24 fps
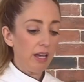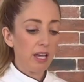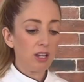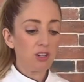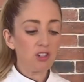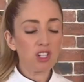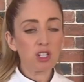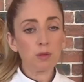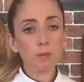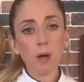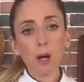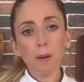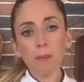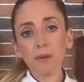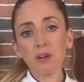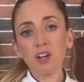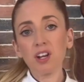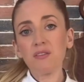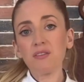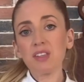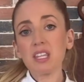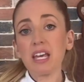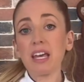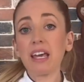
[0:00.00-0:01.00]
and just pop it
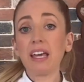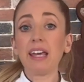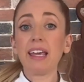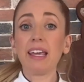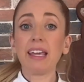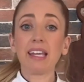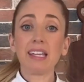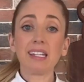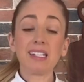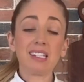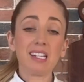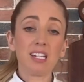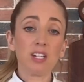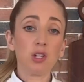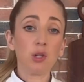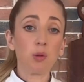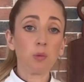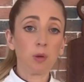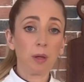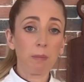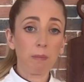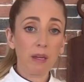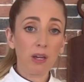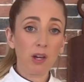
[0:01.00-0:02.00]
over there and continue
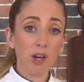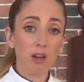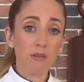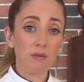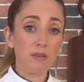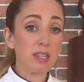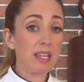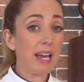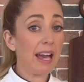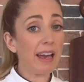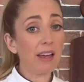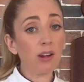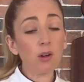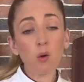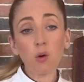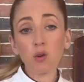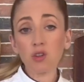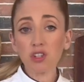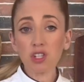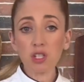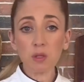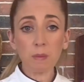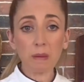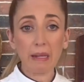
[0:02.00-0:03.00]
whipping over that,
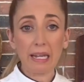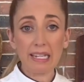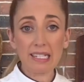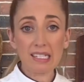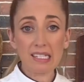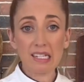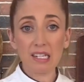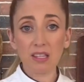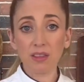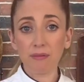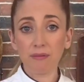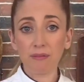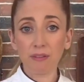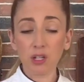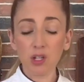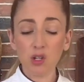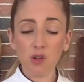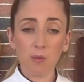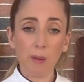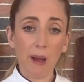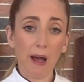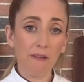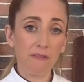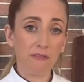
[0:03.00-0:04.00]
or just place it in the fridge
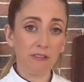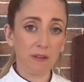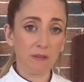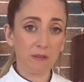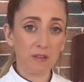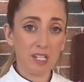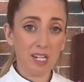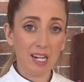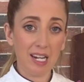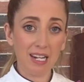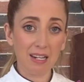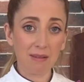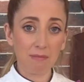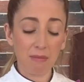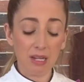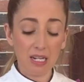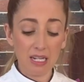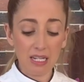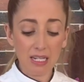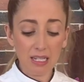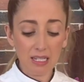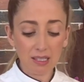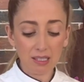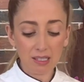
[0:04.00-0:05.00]
for about 15
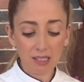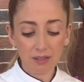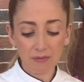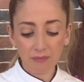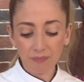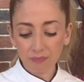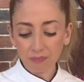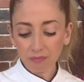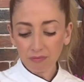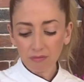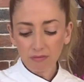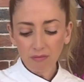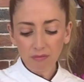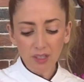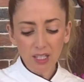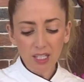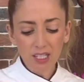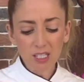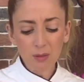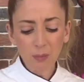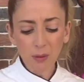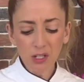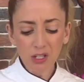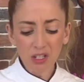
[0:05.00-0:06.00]
minutes,
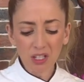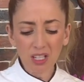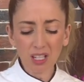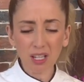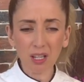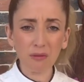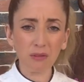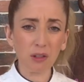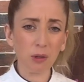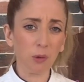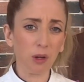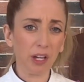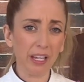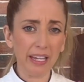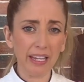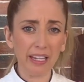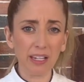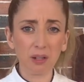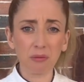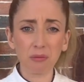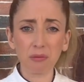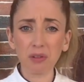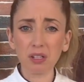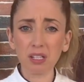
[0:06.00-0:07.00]
especially if you're working
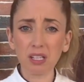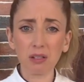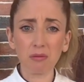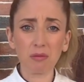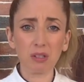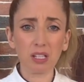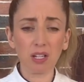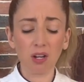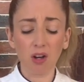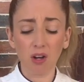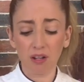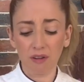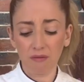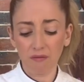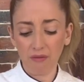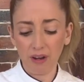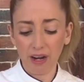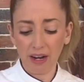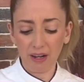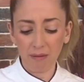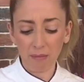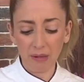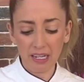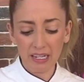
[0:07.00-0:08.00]
in a really, really hot
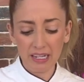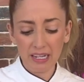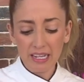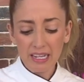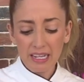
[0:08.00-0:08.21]
environment.